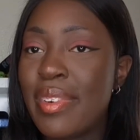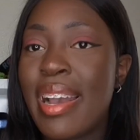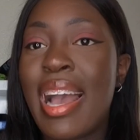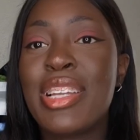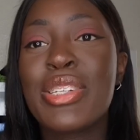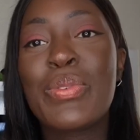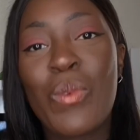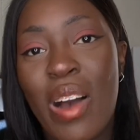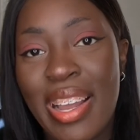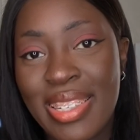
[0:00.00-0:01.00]
I just
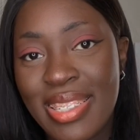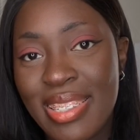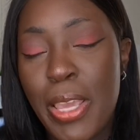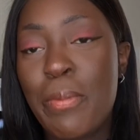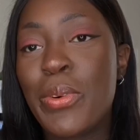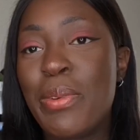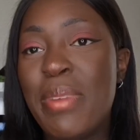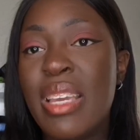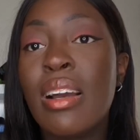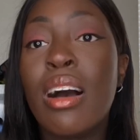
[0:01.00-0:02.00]
want people to
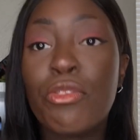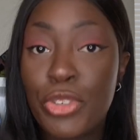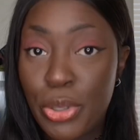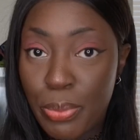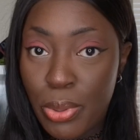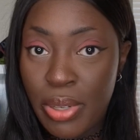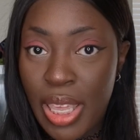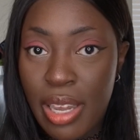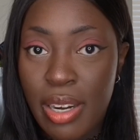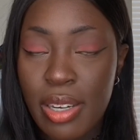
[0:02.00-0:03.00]
be comfortable
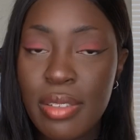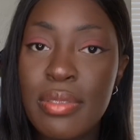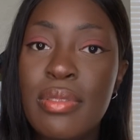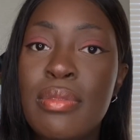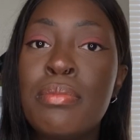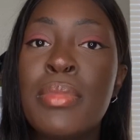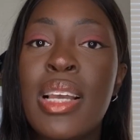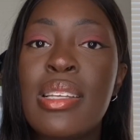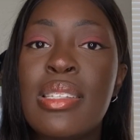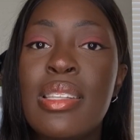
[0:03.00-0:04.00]
here
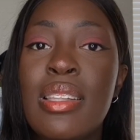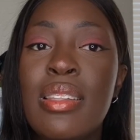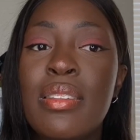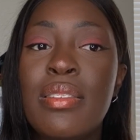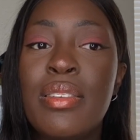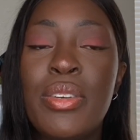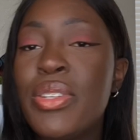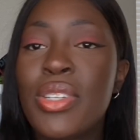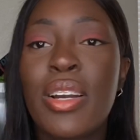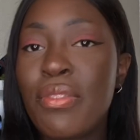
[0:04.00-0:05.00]
because you
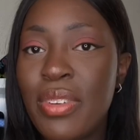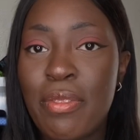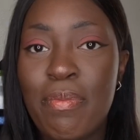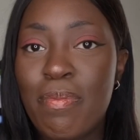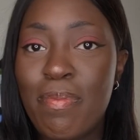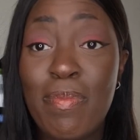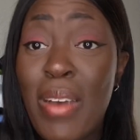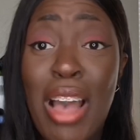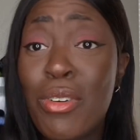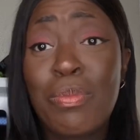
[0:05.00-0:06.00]
deserve to
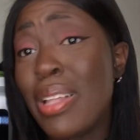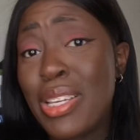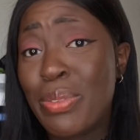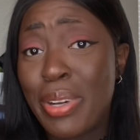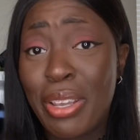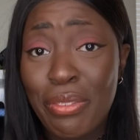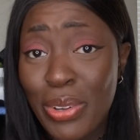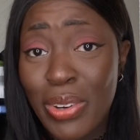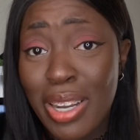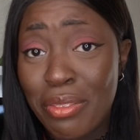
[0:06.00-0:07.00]
have a place where you
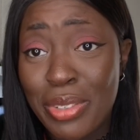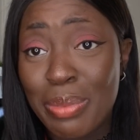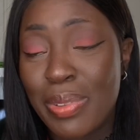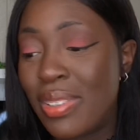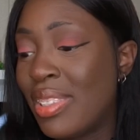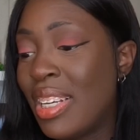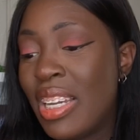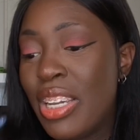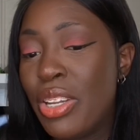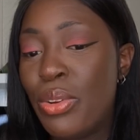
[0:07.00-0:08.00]
feel comfortable.
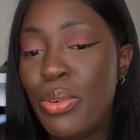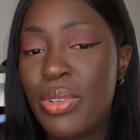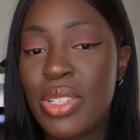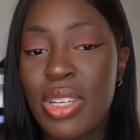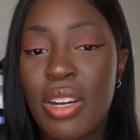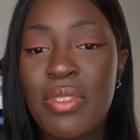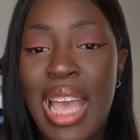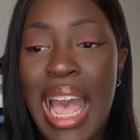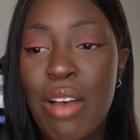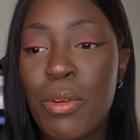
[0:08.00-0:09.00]
You deserve to
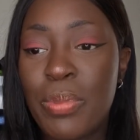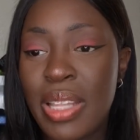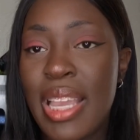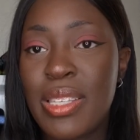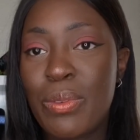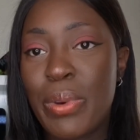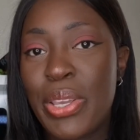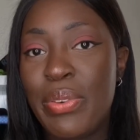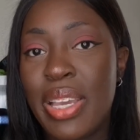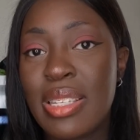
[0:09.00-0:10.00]
have a place where
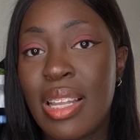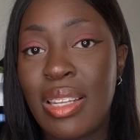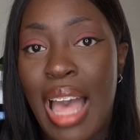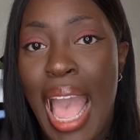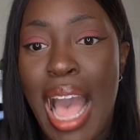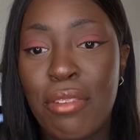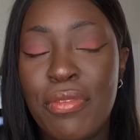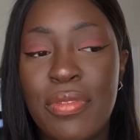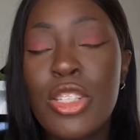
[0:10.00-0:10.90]
you get to laugh.